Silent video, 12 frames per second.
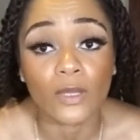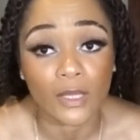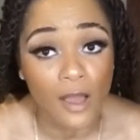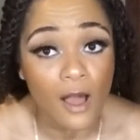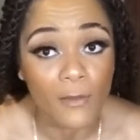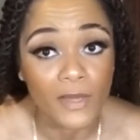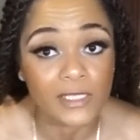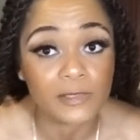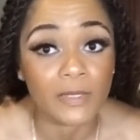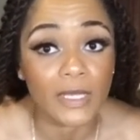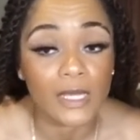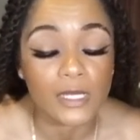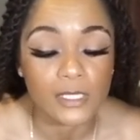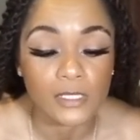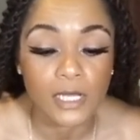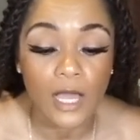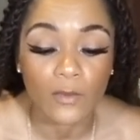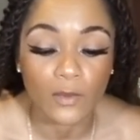in the comments because
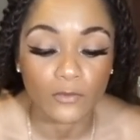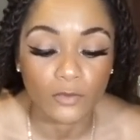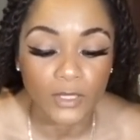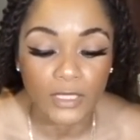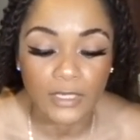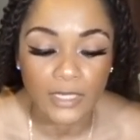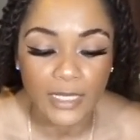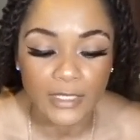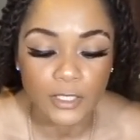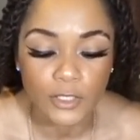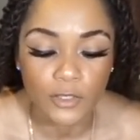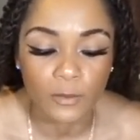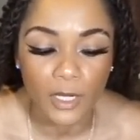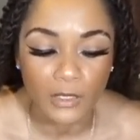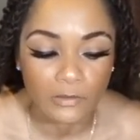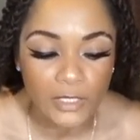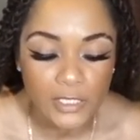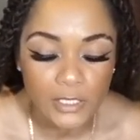I would really like to do my
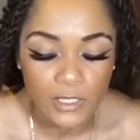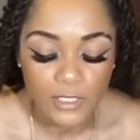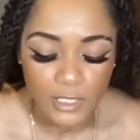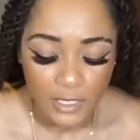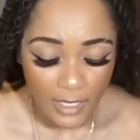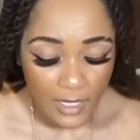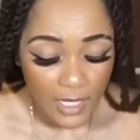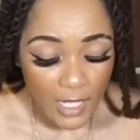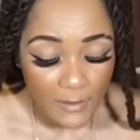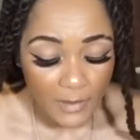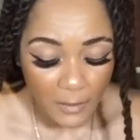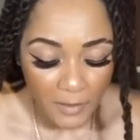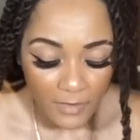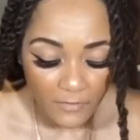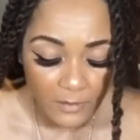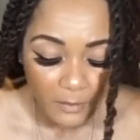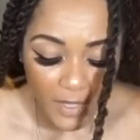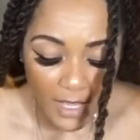research and maybe
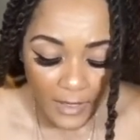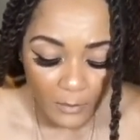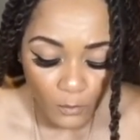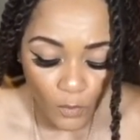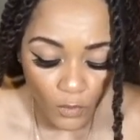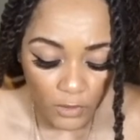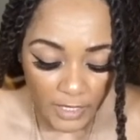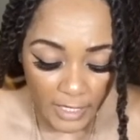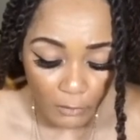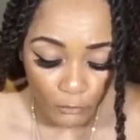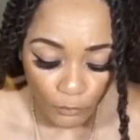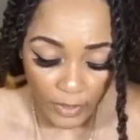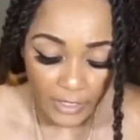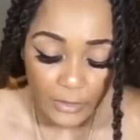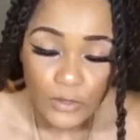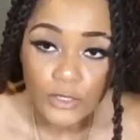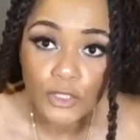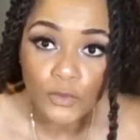even buy more like
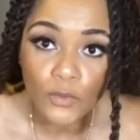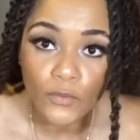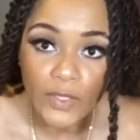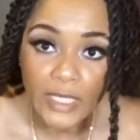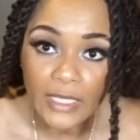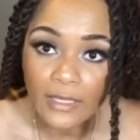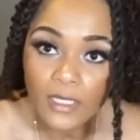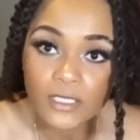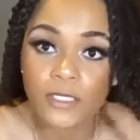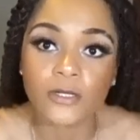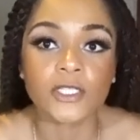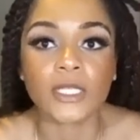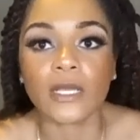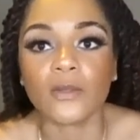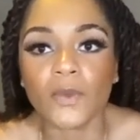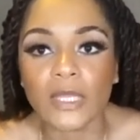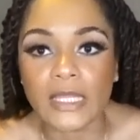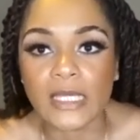real jewelry associated
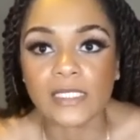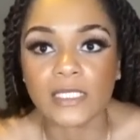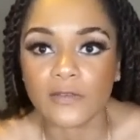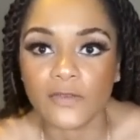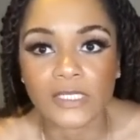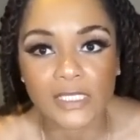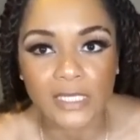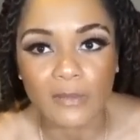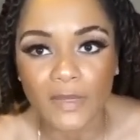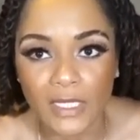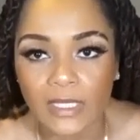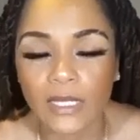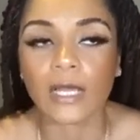with this if it's something that